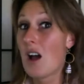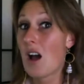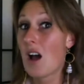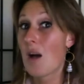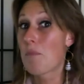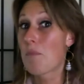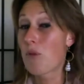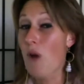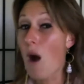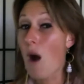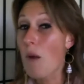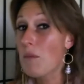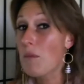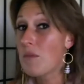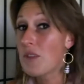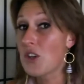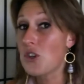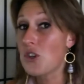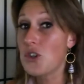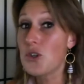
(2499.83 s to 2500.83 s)
a problem
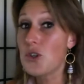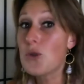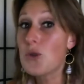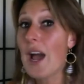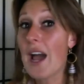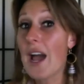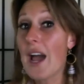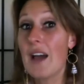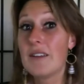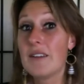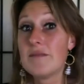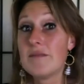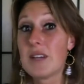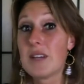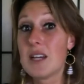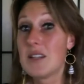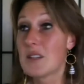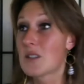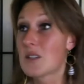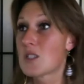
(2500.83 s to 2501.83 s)
that you had
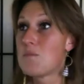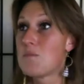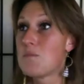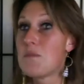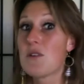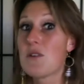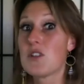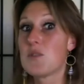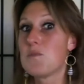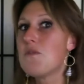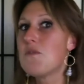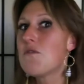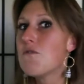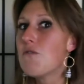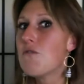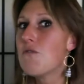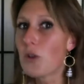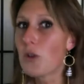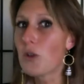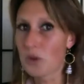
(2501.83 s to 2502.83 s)
an experience be
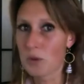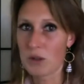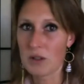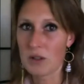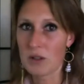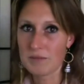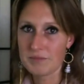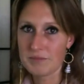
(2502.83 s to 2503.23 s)
vulnerable